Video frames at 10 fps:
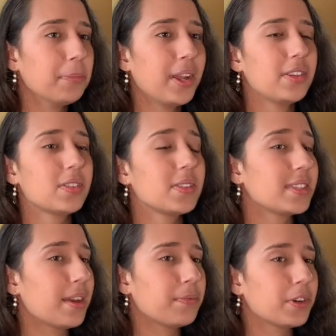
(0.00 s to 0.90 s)
much since
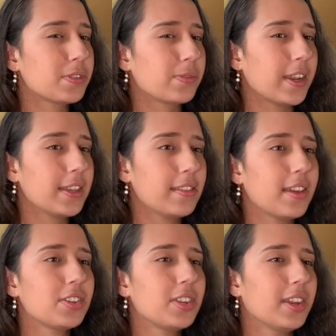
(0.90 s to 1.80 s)
that first writing
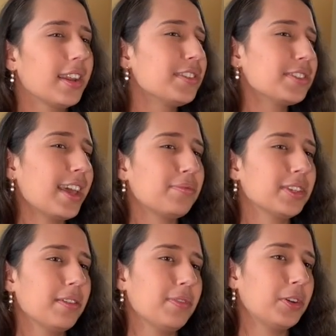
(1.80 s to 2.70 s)
session, and I just have to
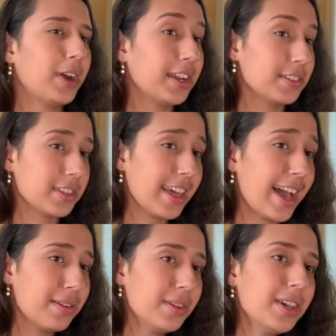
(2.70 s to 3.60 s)
give the credit to
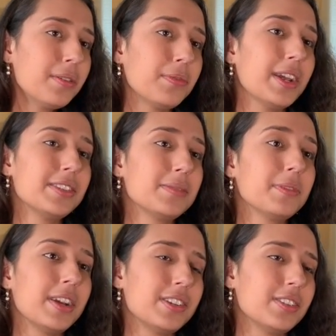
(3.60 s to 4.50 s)
that for
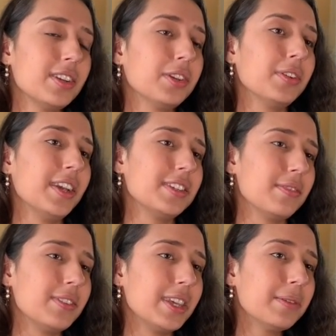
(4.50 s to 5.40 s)
inspiration and
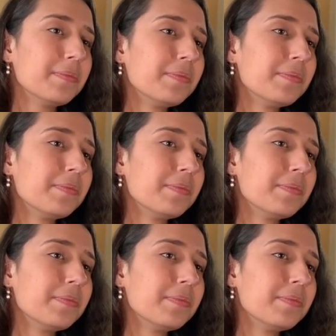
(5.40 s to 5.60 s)
creativity.